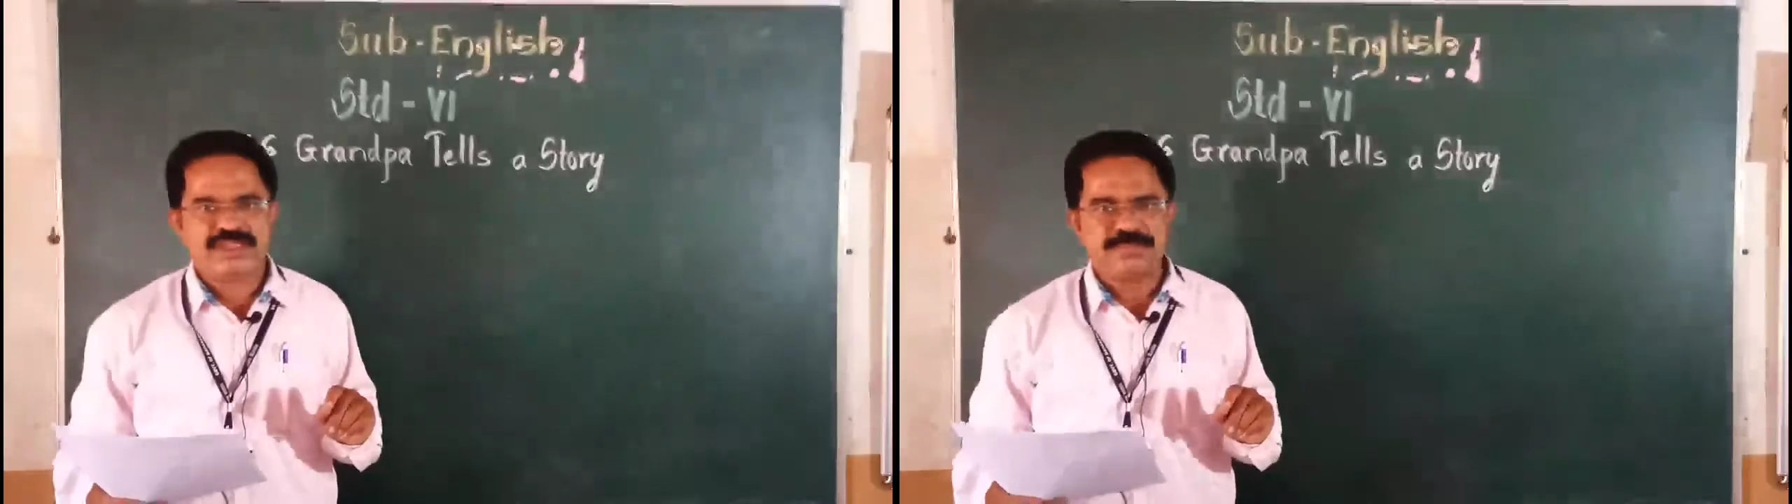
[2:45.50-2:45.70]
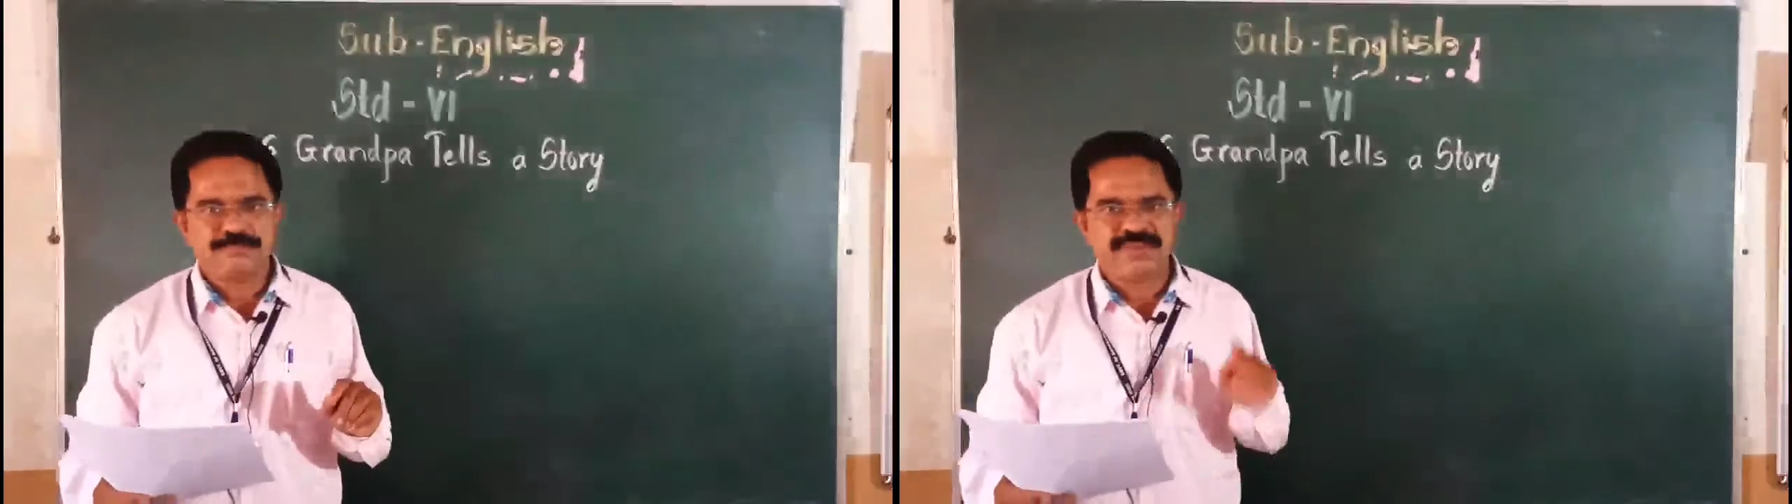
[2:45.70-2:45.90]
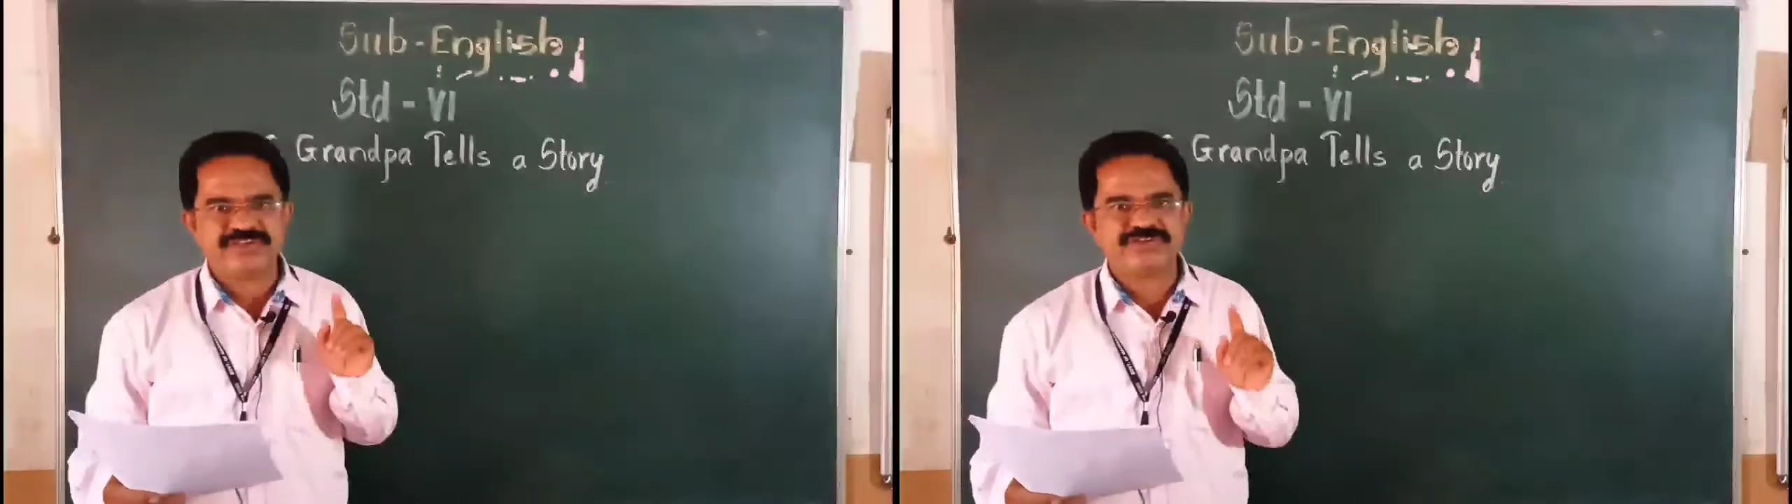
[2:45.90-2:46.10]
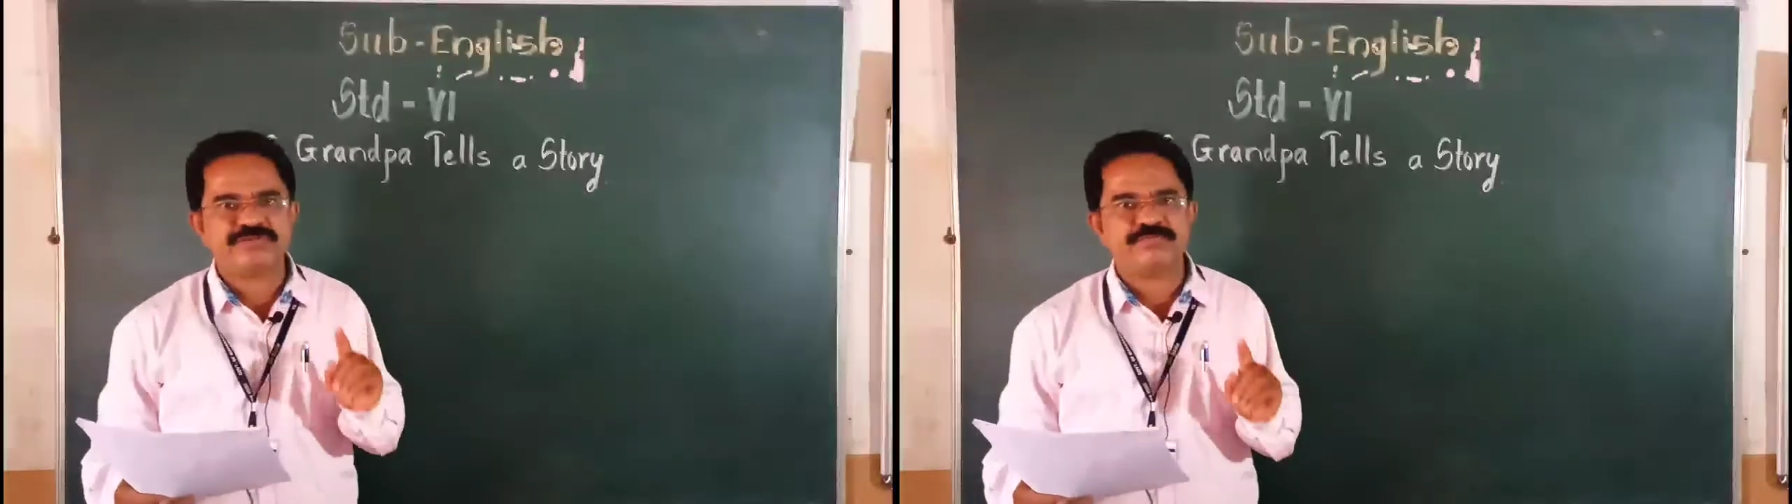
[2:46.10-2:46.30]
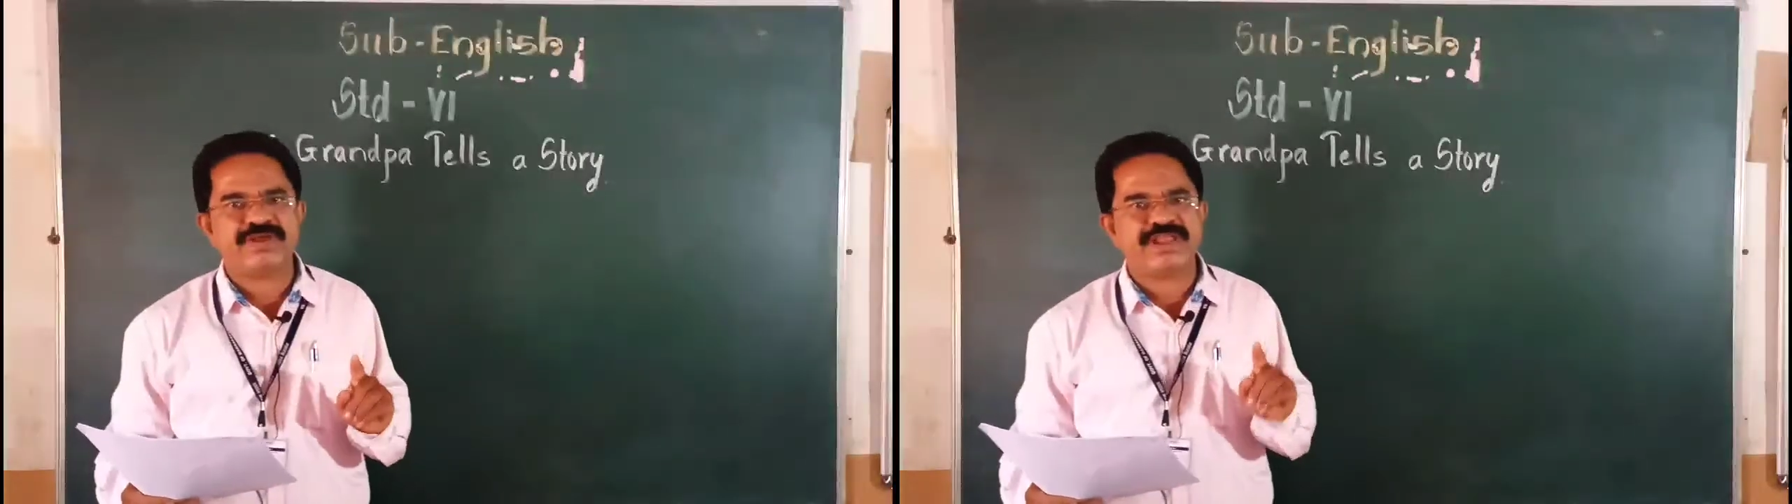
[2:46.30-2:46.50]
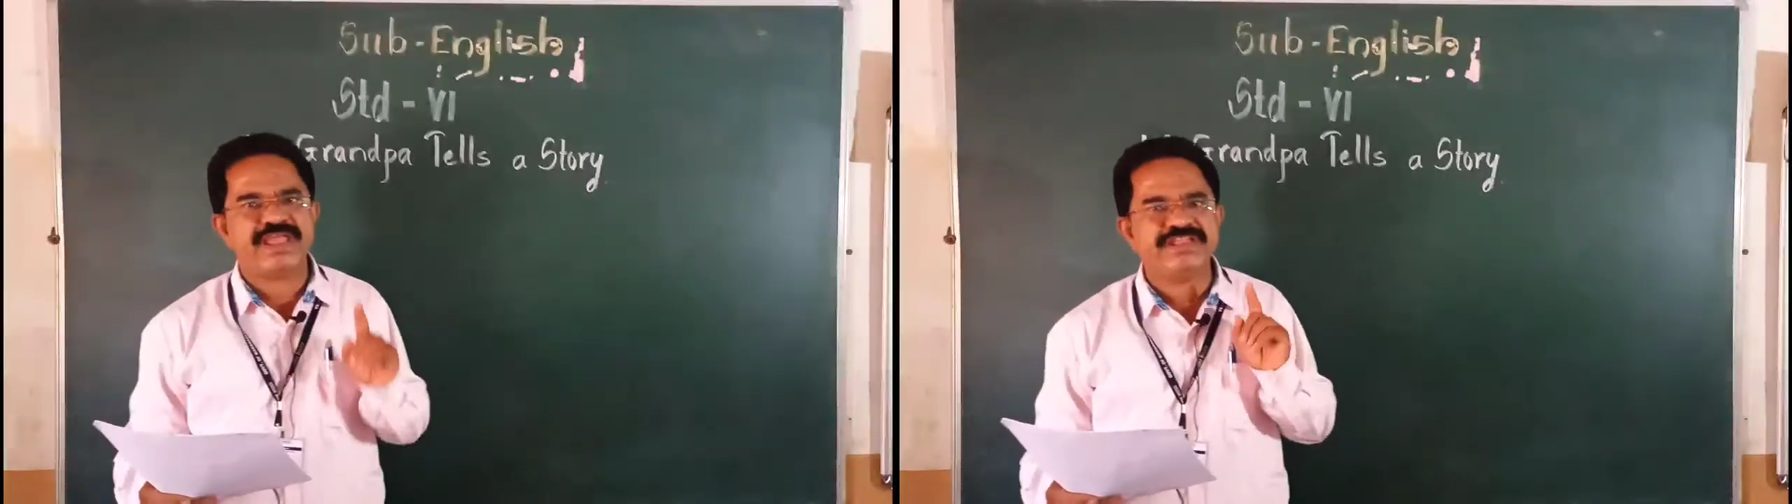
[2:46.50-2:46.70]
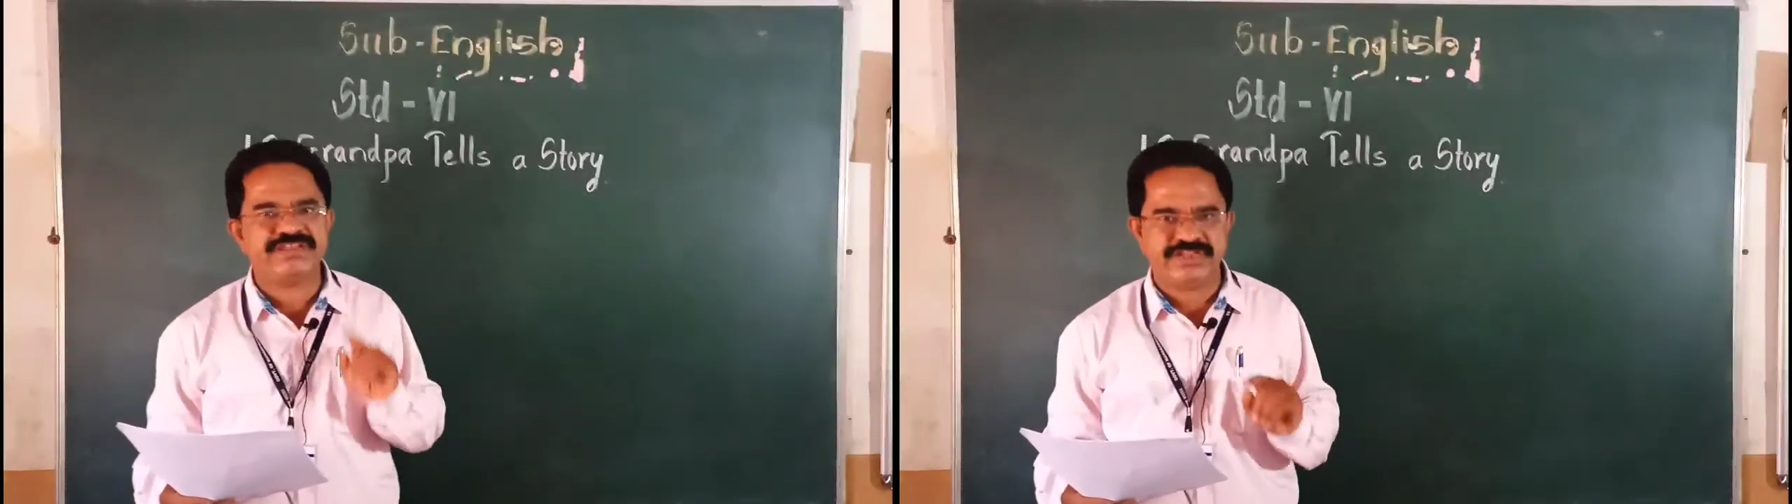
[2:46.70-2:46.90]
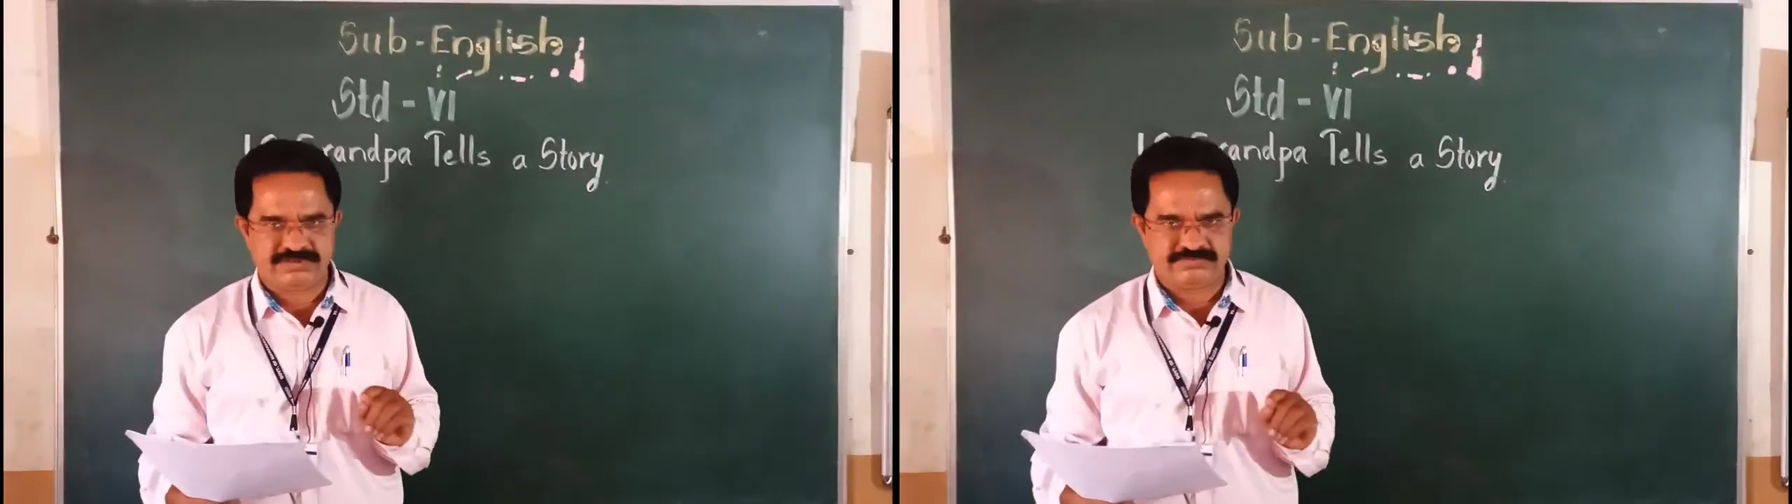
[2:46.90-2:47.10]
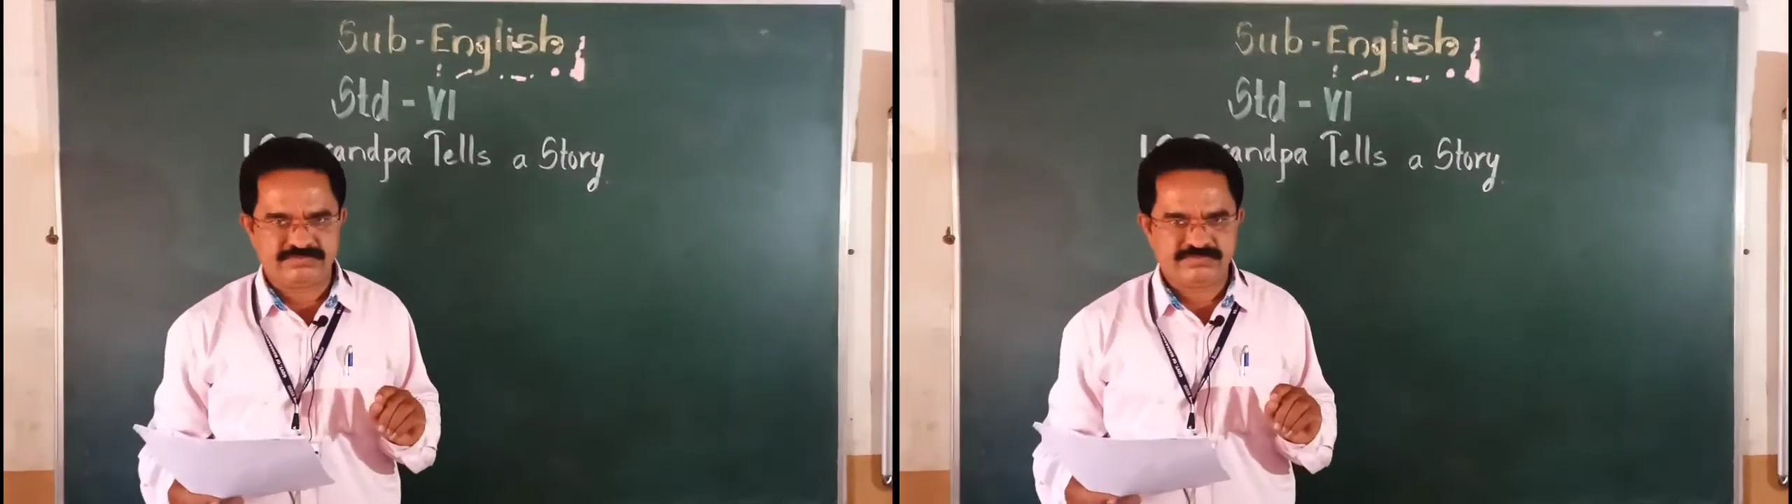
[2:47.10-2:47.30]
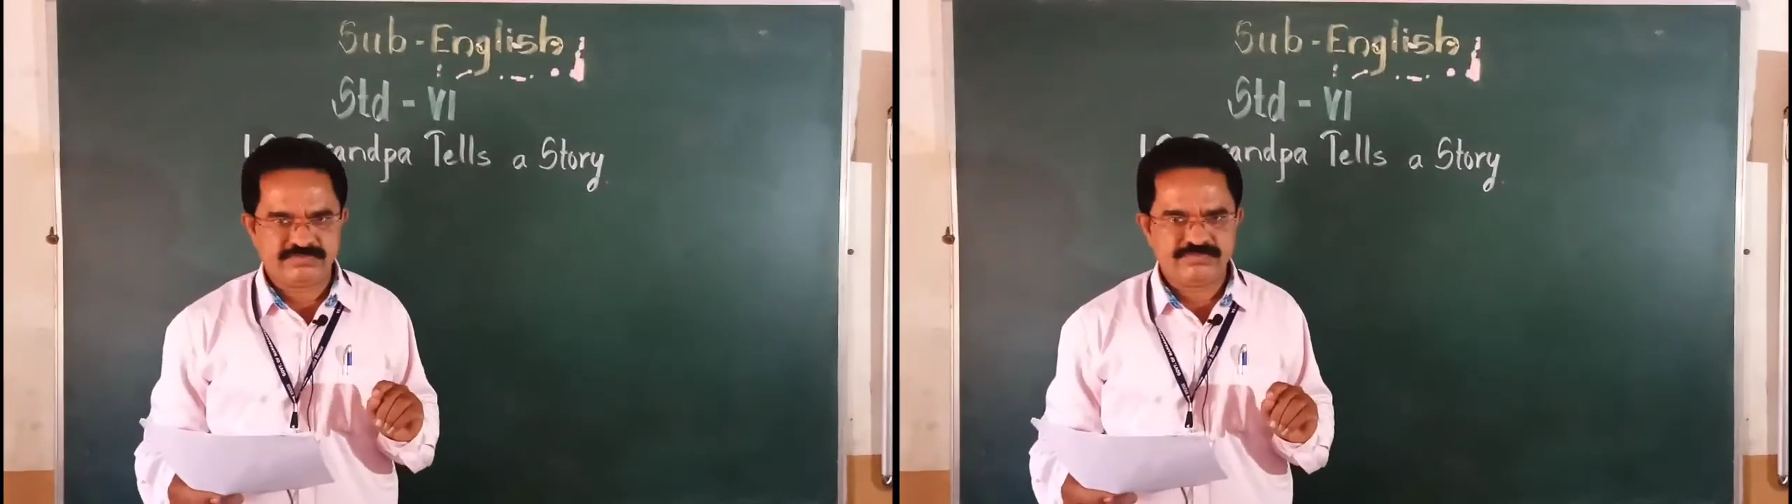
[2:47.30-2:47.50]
and page number 18.